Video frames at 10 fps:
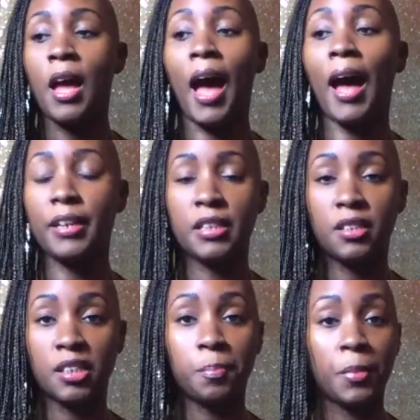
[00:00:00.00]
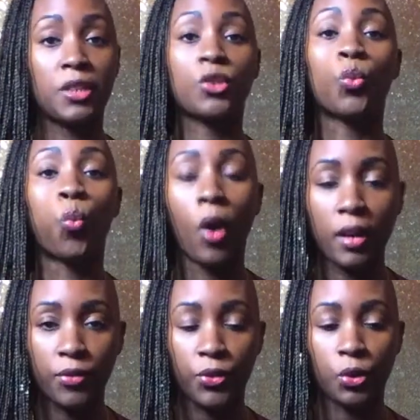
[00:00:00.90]
I need to speak to one
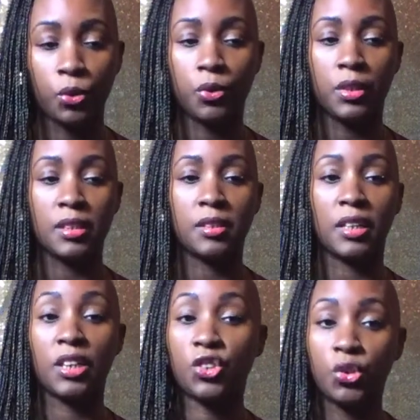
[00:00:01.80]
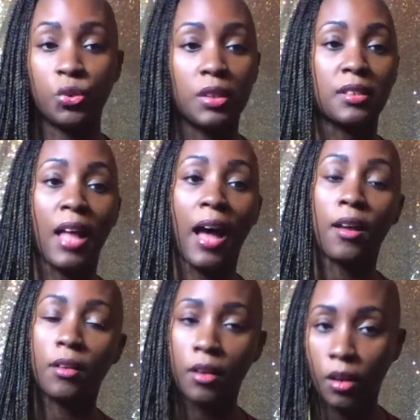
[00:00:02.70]
of you. This issue is not
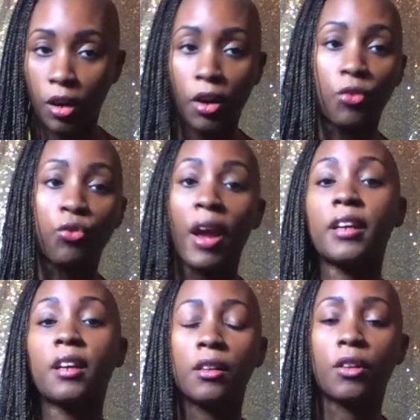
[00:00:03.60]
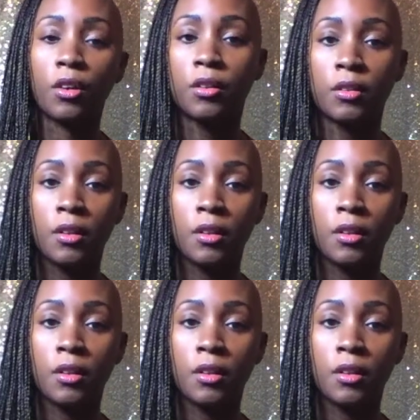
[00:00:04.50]
a regular